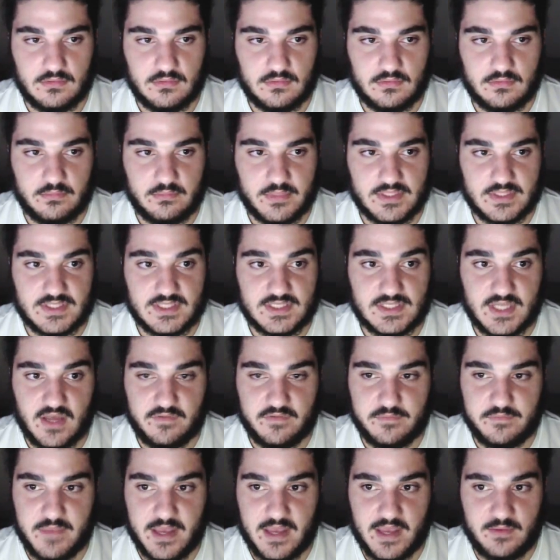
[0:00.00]
But it's
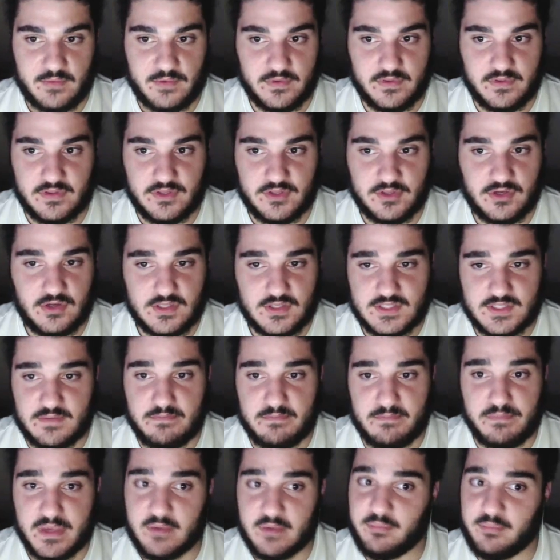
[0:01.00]
tough, man. You got
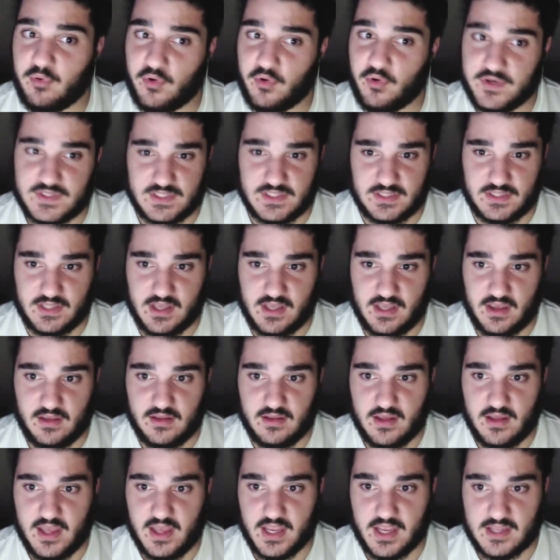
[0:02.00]
some big boys in
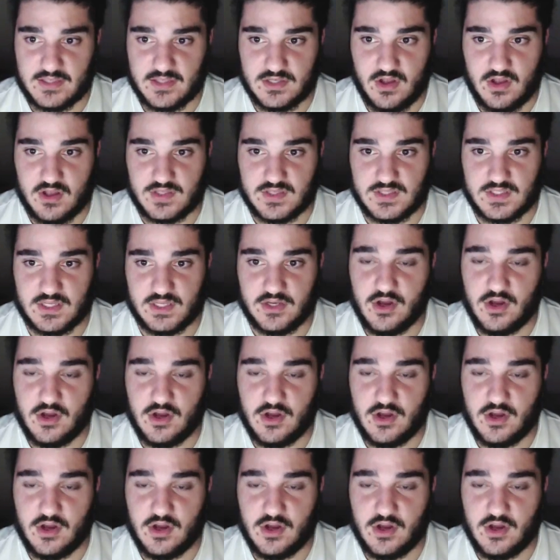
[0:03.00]
there against Costa.